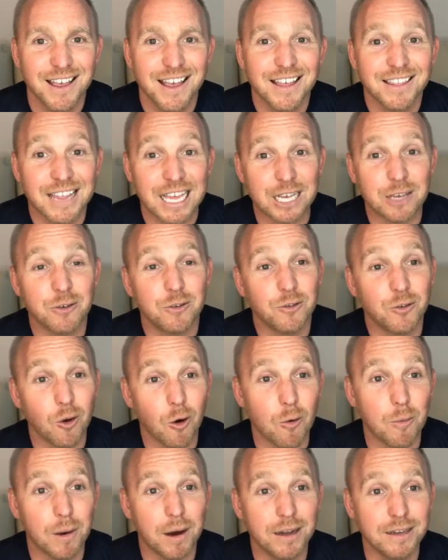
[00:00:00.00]
thank you
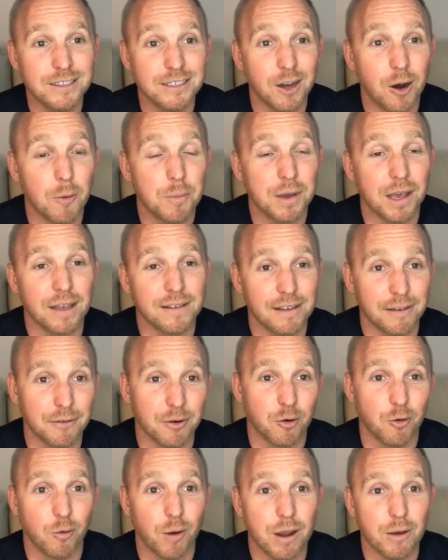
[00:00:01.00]
so much. I hope you guys have a
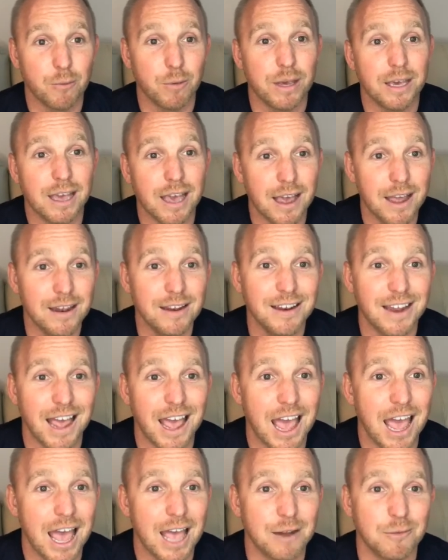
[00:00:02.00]
great weekend,
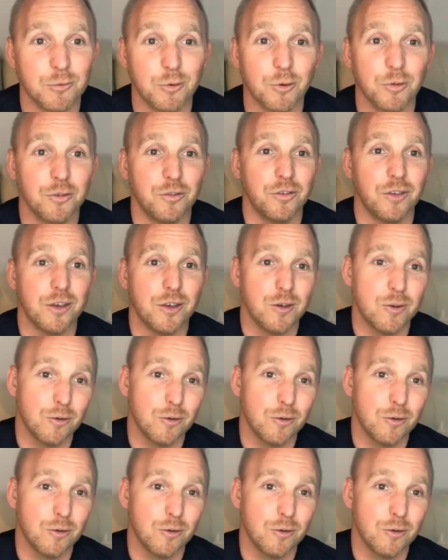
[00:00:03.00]
and we'll see you